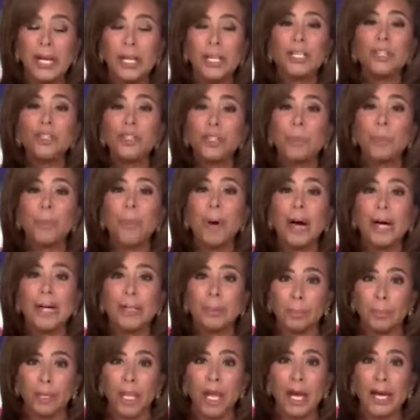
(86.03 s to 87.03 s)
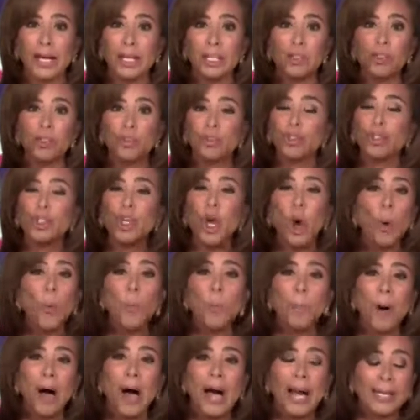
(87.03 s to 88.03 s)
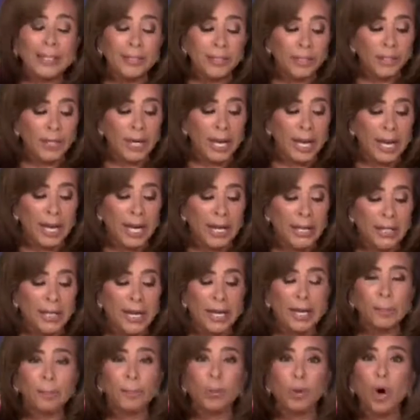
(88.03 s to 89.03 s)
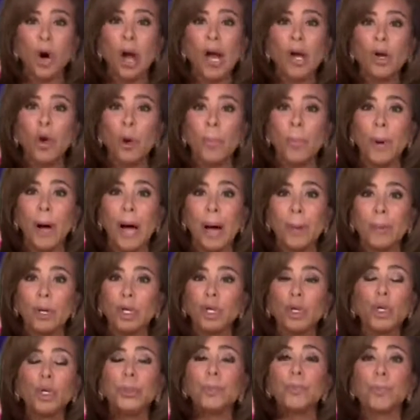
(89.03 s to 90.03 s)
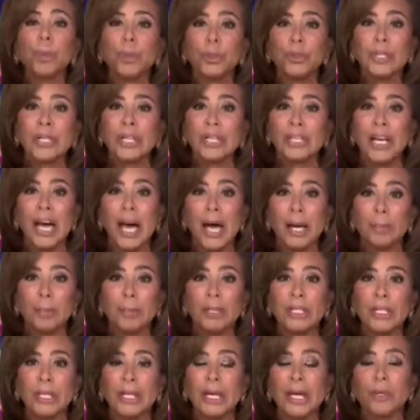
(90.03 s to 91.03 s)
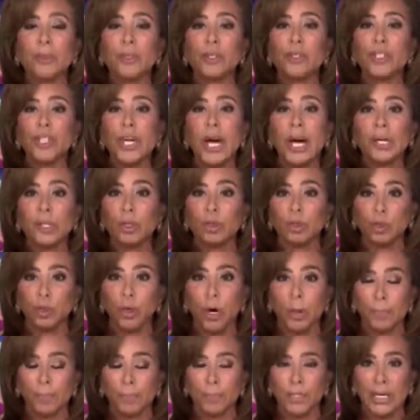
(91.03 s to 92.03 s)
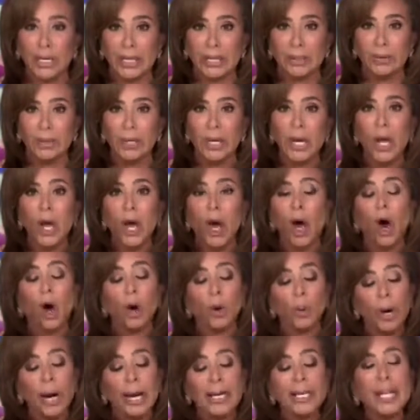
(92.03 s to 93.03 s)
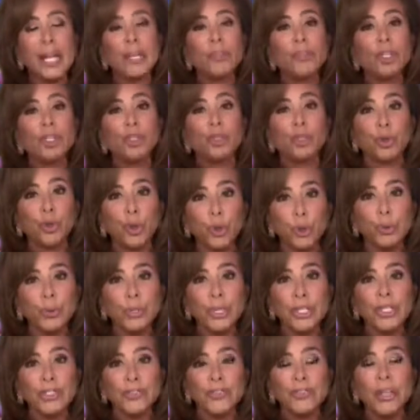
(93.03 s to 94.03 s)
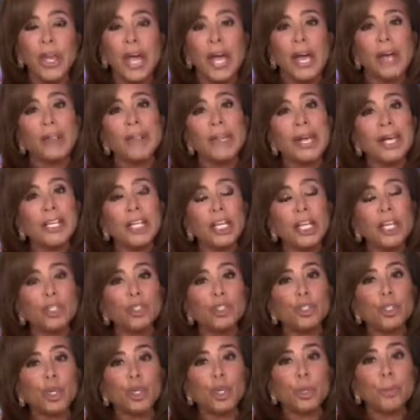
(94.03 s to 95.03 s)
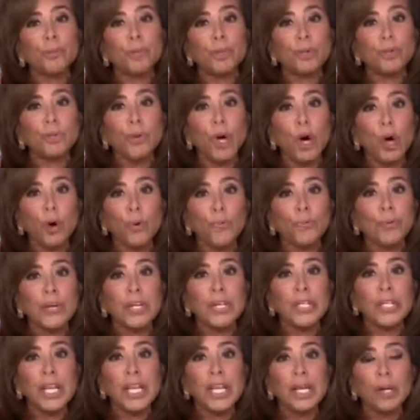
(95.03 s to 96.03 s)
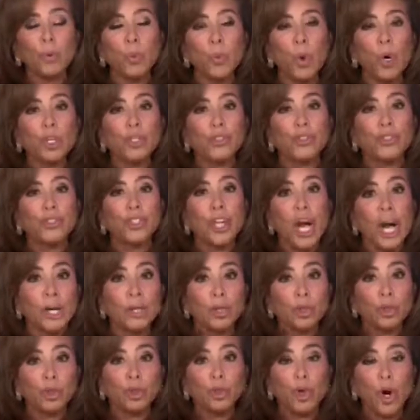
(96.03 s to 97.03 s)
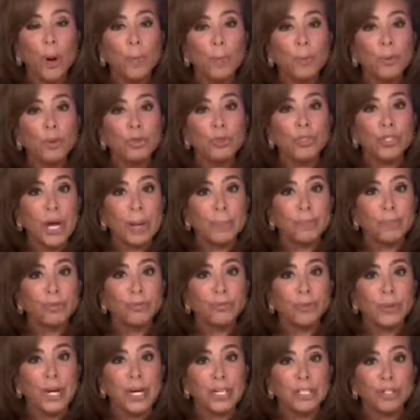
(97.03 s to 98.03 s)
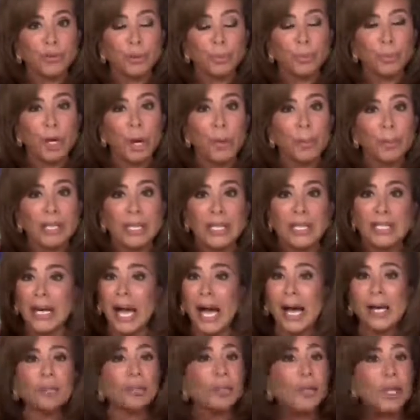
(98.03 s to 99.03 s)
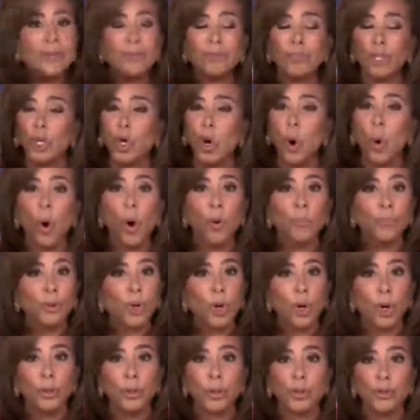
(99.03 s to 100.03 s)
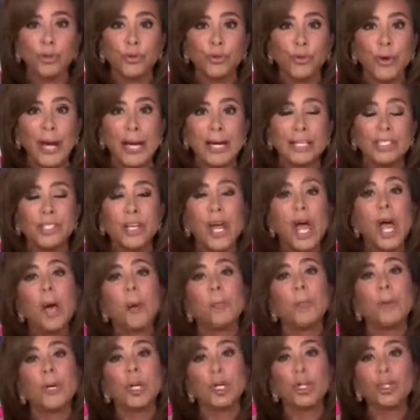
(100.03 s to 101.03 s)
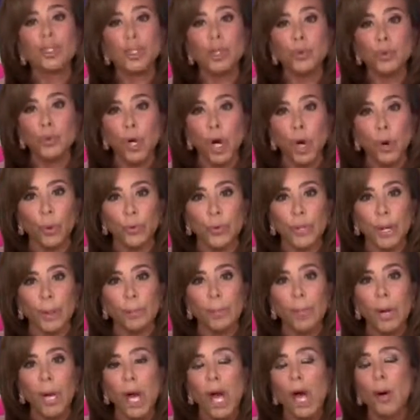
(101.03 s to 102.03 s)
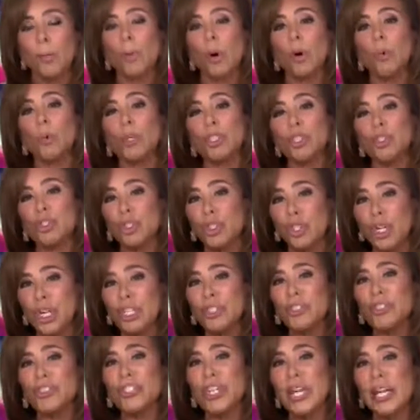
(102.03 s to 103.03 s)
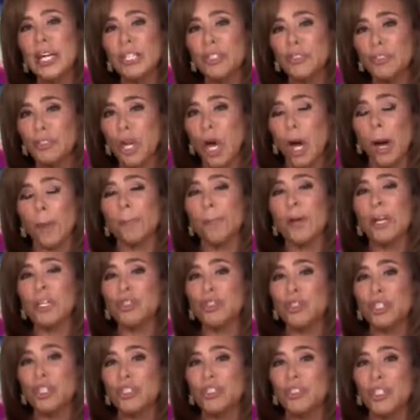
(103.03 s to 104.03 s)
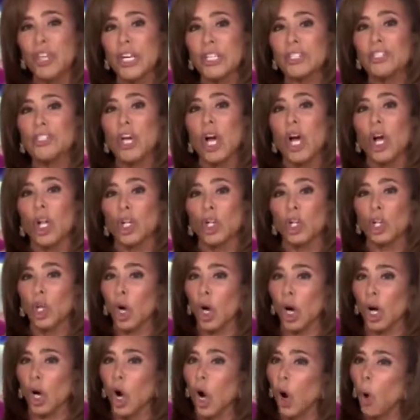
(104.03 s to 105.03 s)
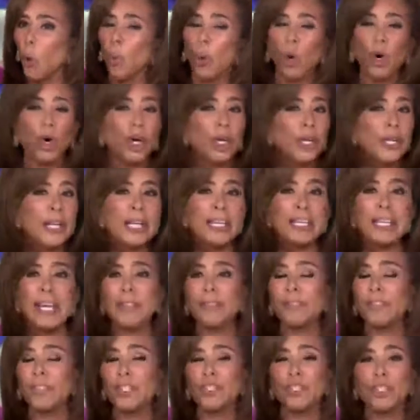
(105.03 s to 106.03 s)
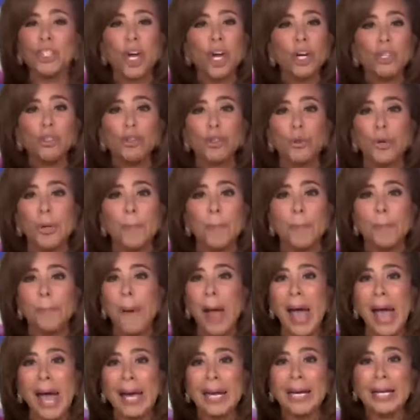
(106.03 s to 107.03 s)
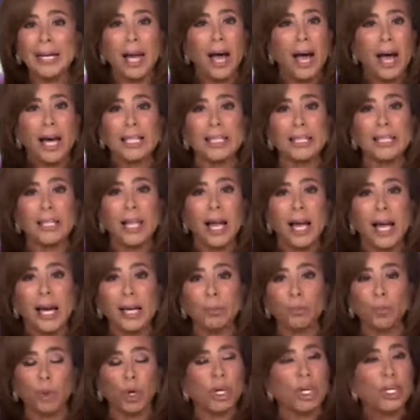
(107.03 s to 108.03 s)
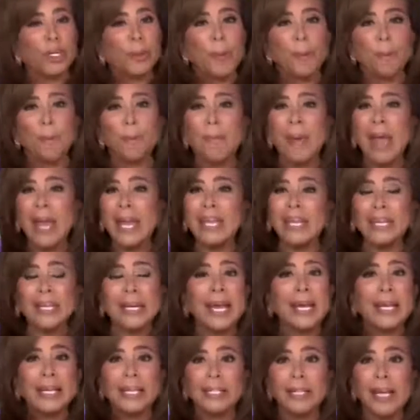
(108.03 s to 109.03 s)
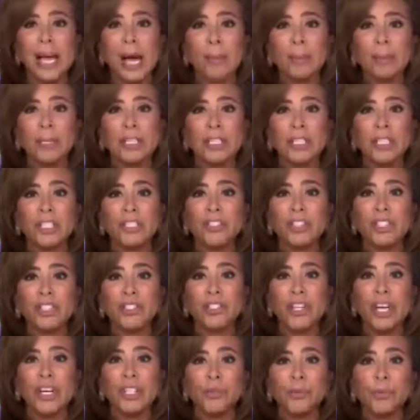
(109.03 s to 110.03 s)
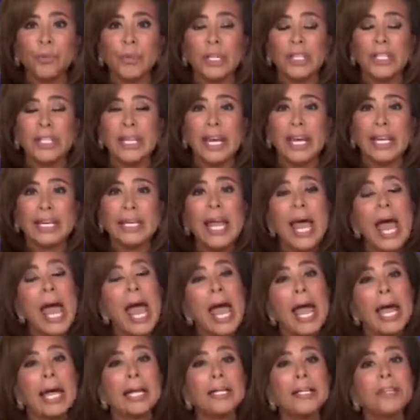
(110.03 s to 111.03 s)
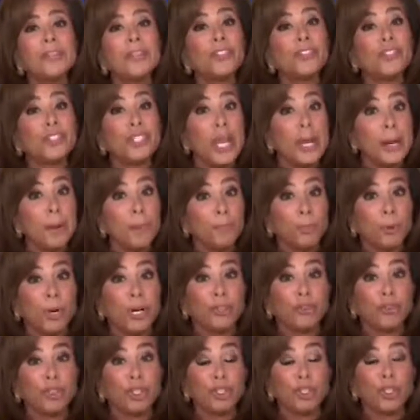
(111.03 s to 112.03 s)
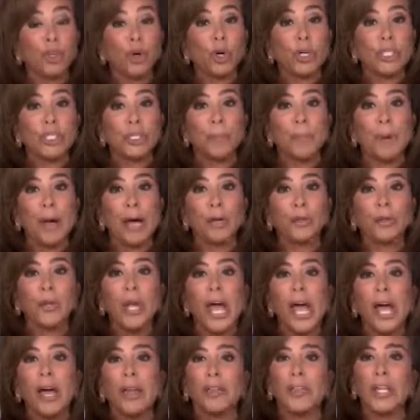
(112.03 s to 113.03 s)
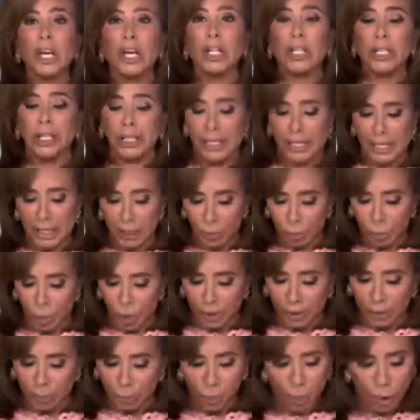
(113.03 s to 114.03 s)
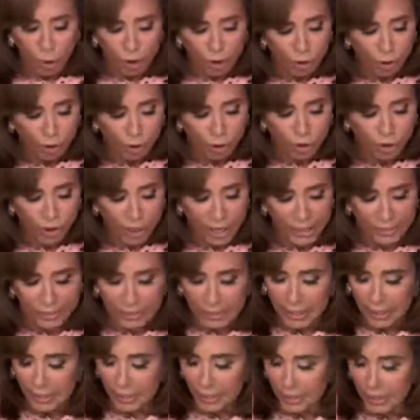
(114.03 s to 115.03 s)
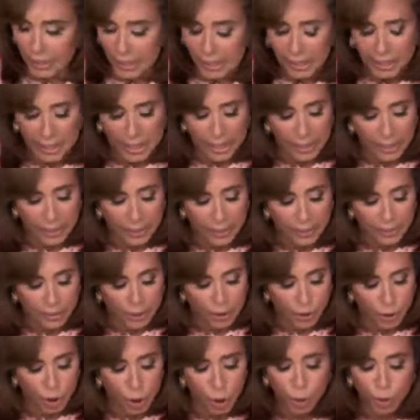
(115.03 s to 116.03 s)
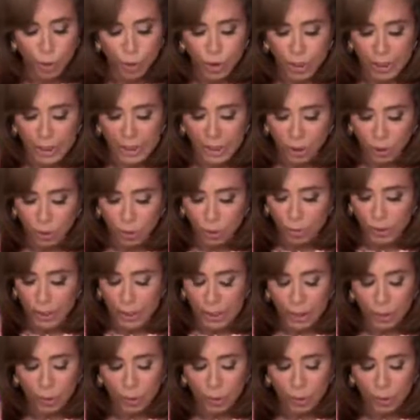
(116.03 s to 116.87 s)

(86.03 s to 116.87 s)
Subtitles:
Here's the bottom line. Joe Biden and Barack Obama couldn't put the economy together. Donald Trump did. All right. And the truth is that in terms of COVID, it was Donald Trump who stopped the flies from coming in. I don't have to go over all those facts because you know them. But when she stands up and she says, look, we're going to get this country back online. We're going to make it economically successful again. And in the same breath, she talked about the clean. What did she say? The New Deal.